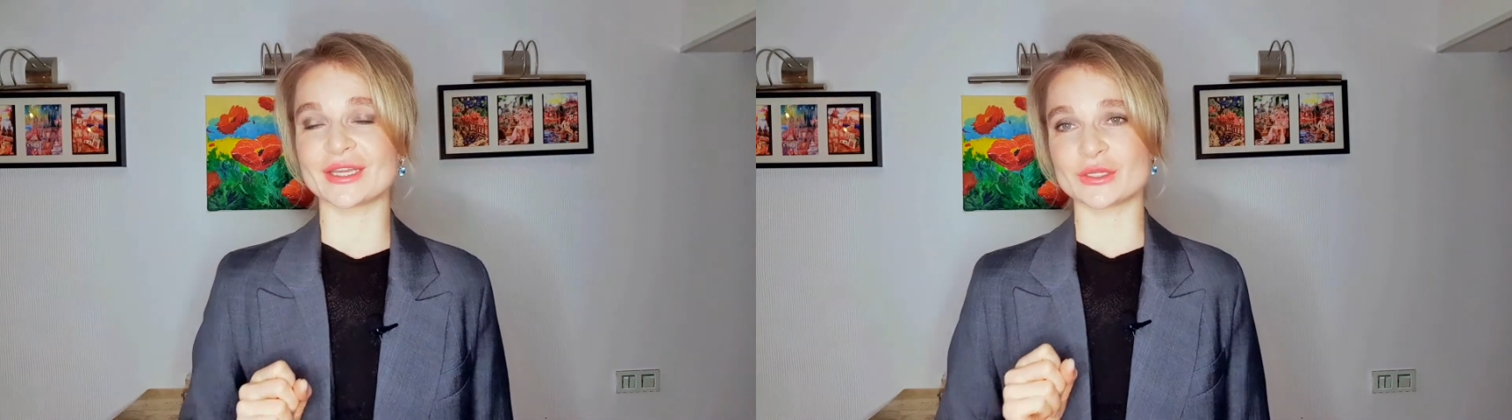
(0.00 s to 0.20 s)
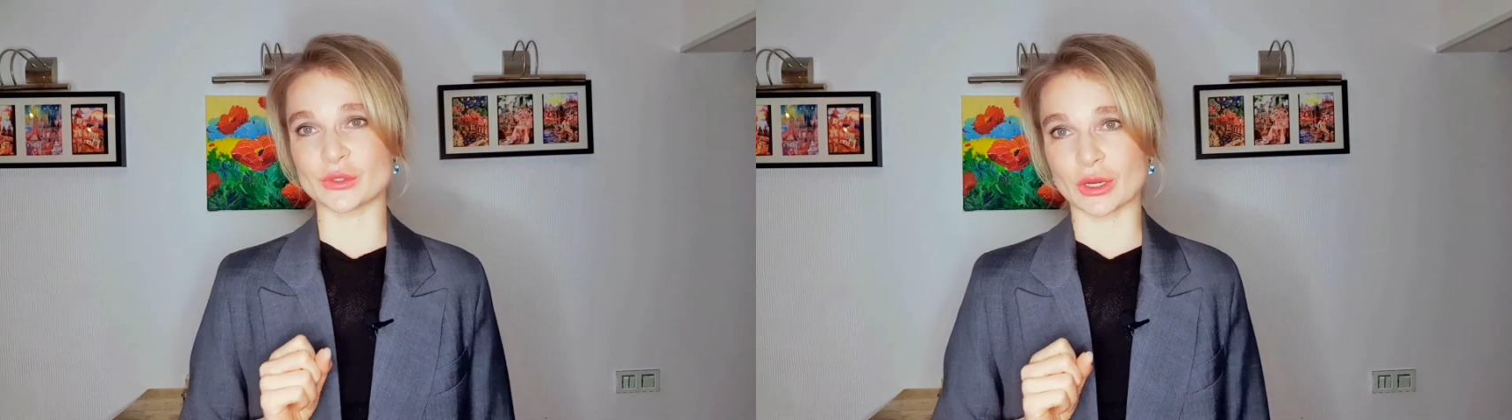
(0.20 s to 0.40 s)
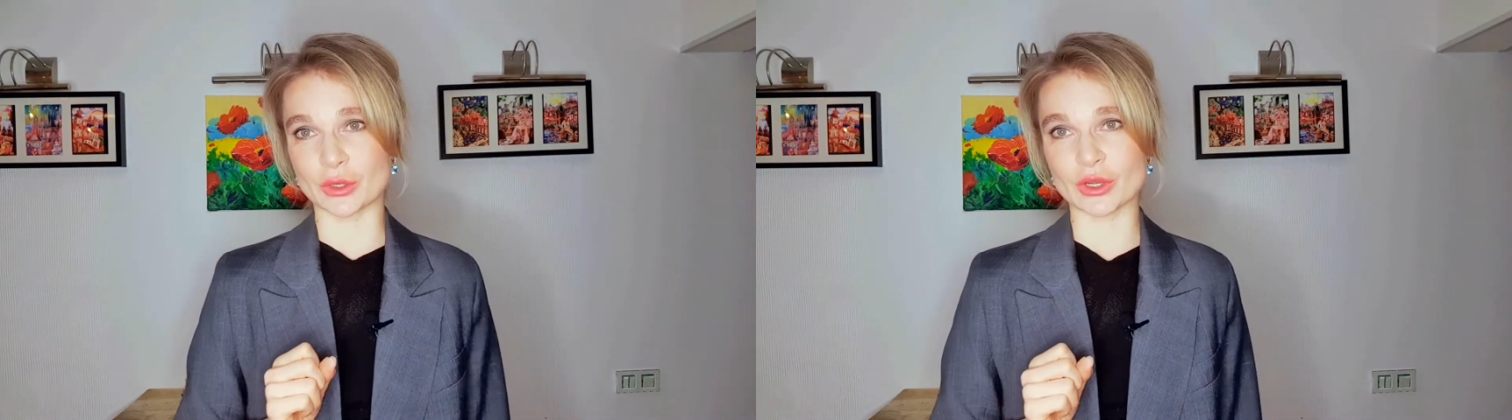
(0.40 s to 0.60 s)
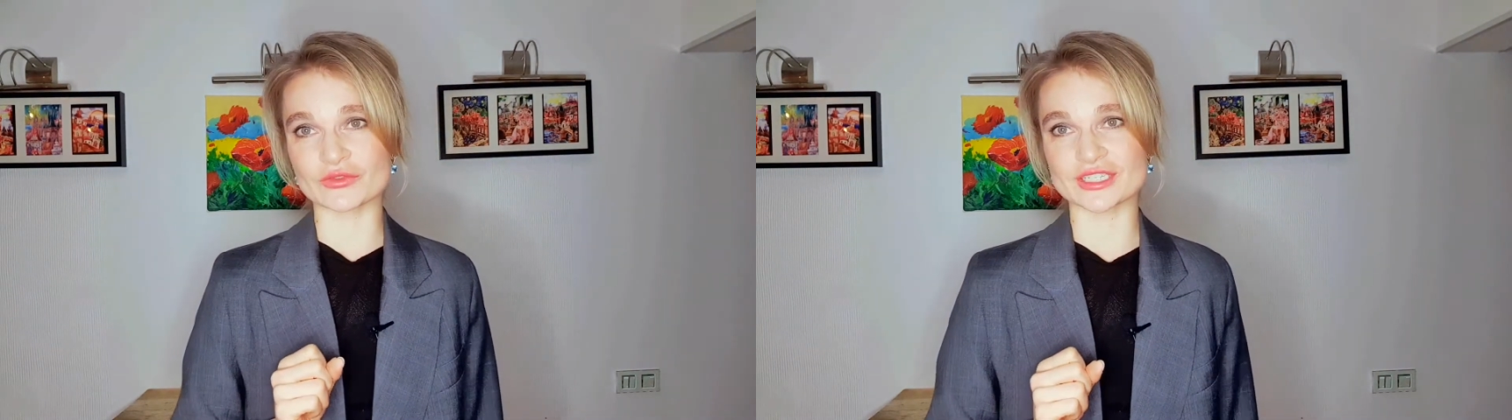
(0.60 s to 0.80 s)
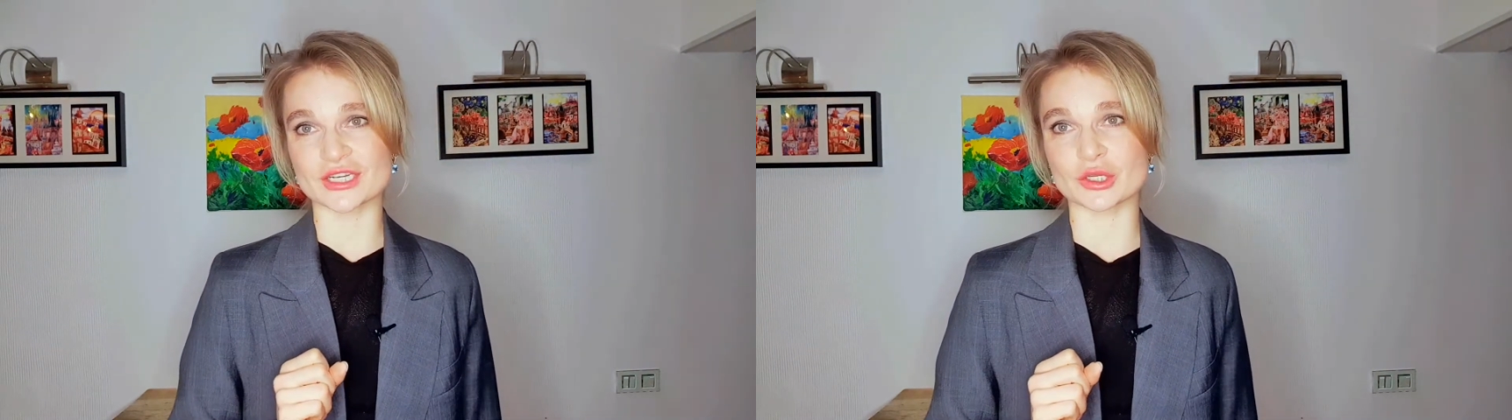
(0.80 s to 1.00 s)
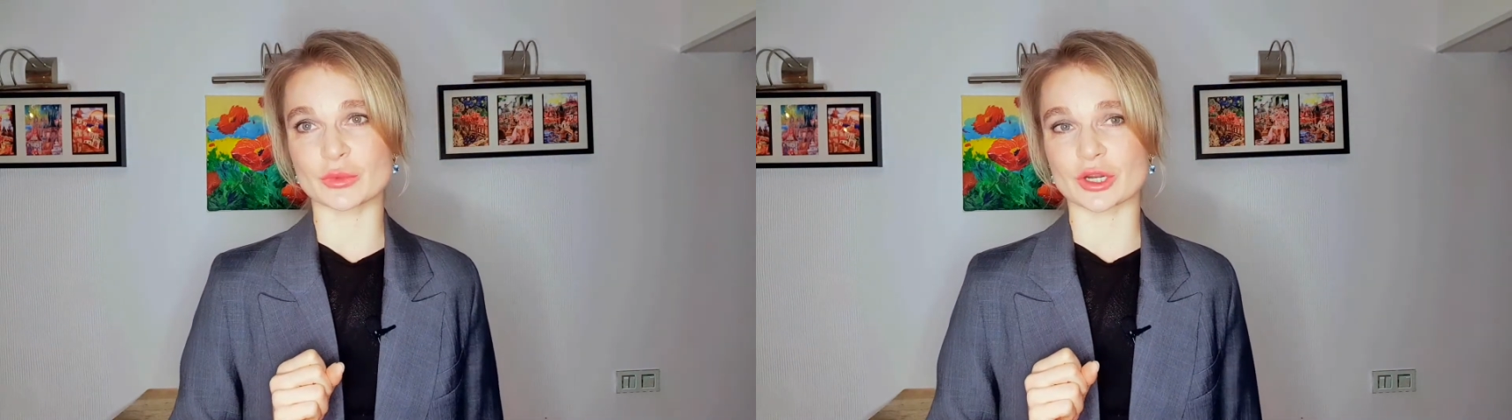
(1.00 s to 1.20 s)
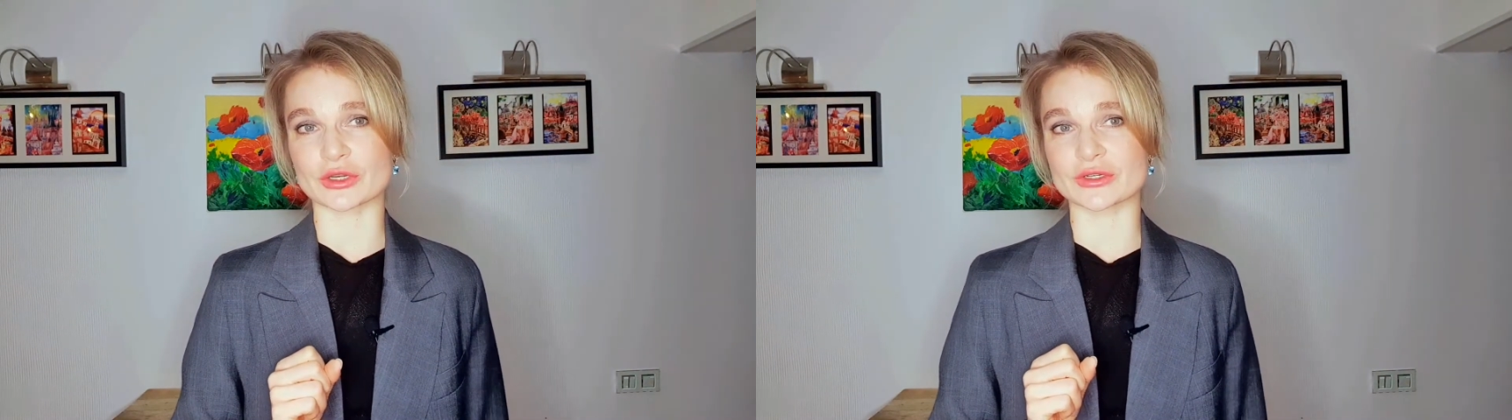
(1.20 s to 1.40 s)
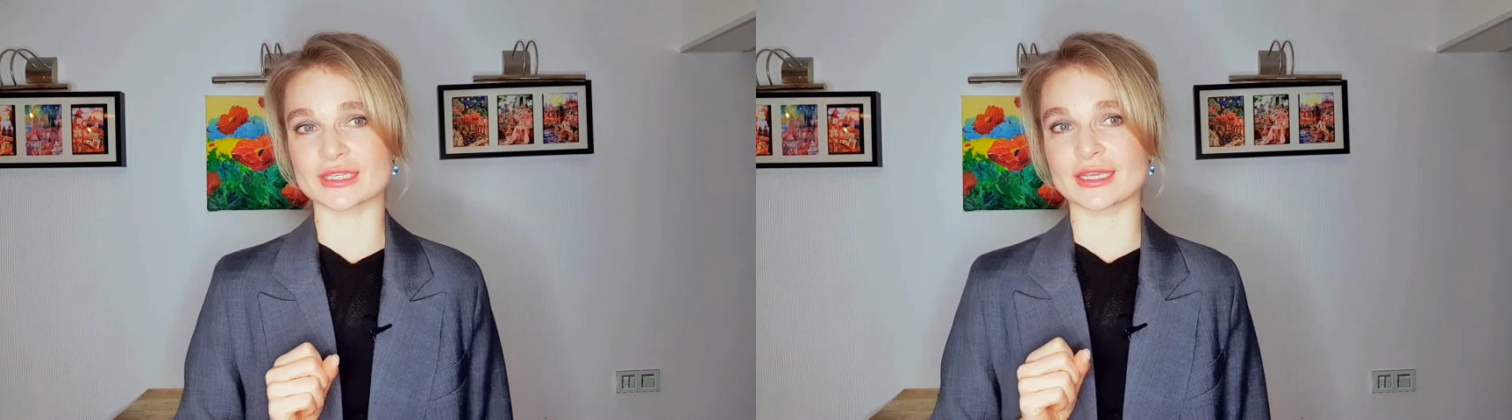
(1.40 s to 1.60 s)
to our conversation
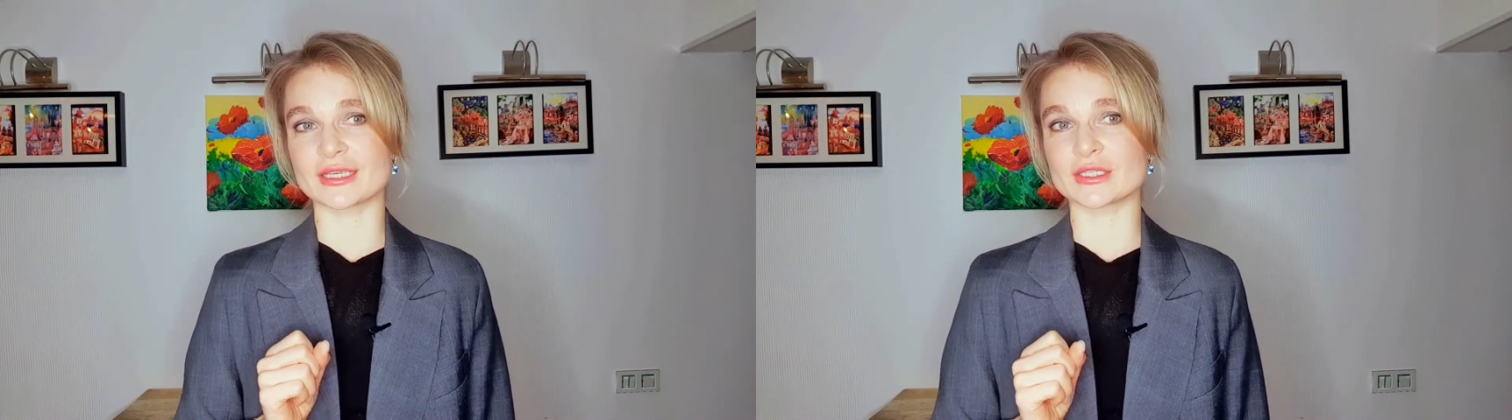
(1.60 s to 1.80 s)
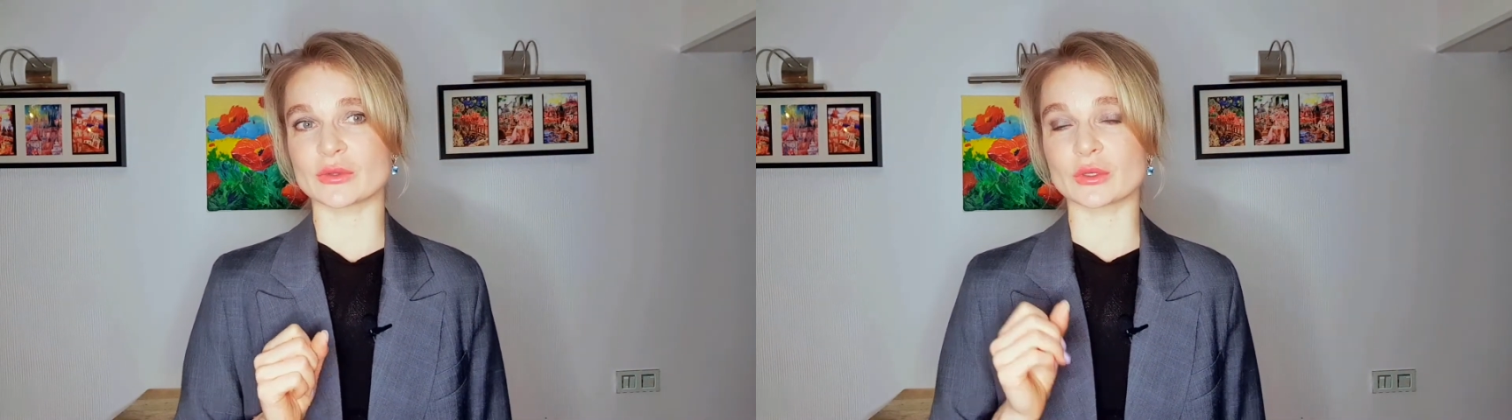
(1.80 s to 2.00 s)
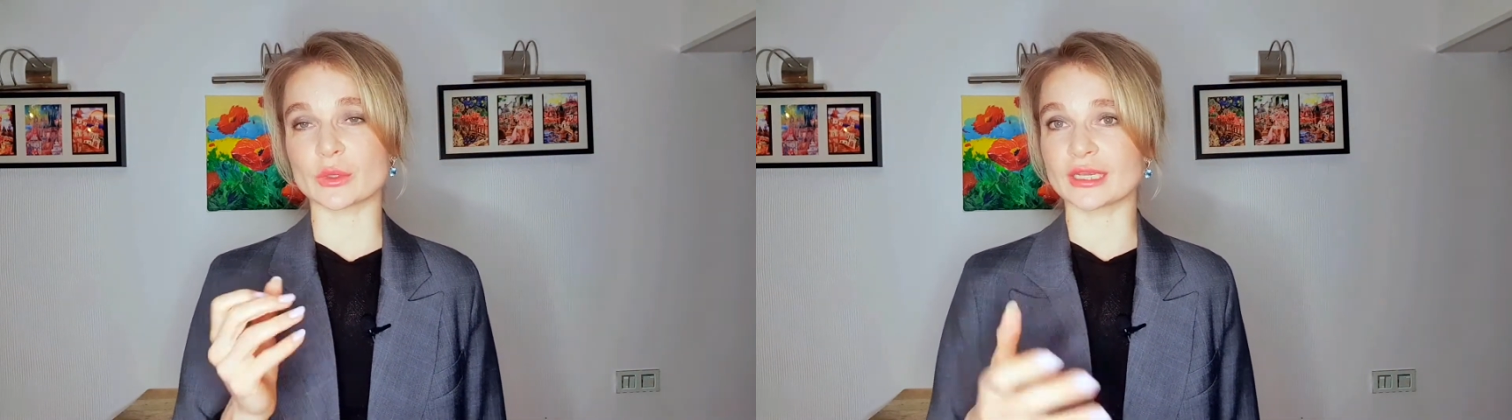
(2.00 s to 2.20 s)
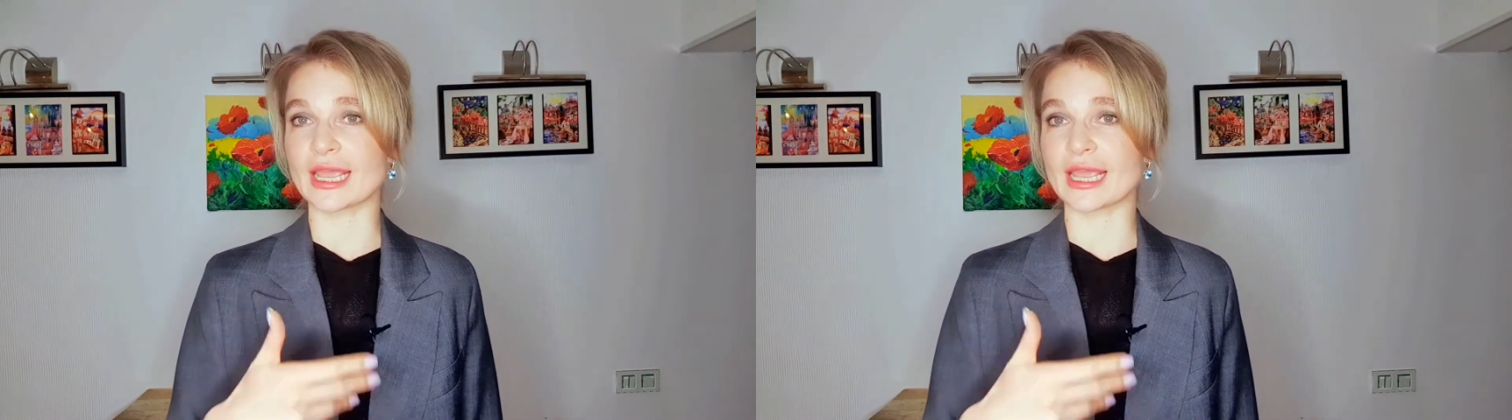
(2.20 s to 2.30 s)
partners so that we can